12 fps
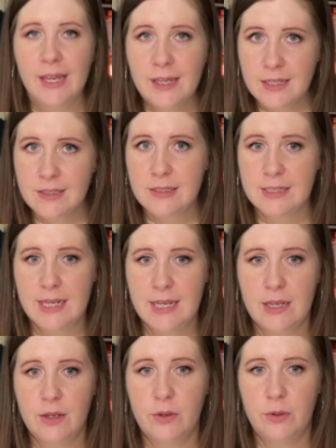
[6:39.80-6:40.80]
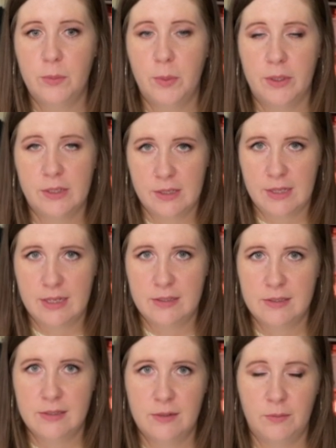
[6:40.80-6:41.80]
can see who booked
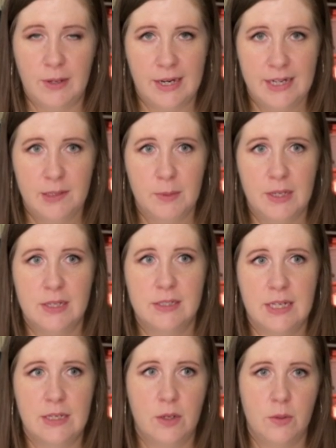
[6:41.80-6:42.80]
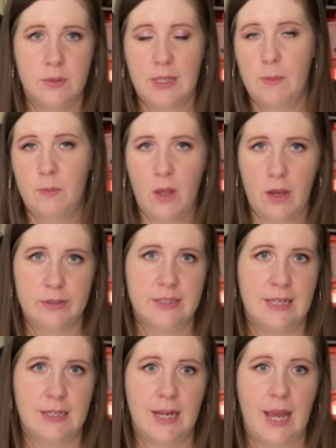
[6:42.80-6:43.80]
this, right? Because it knows I'm logged
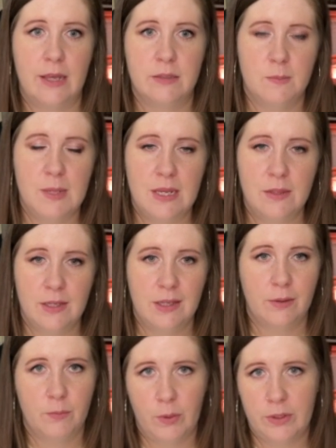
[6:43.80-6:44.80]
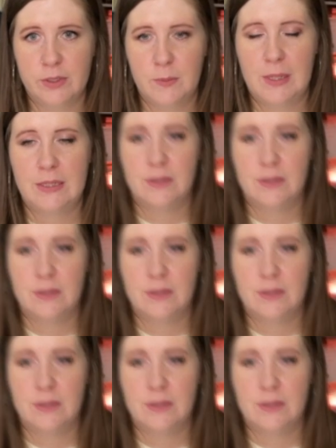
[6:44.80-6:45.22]
in as me, the workspace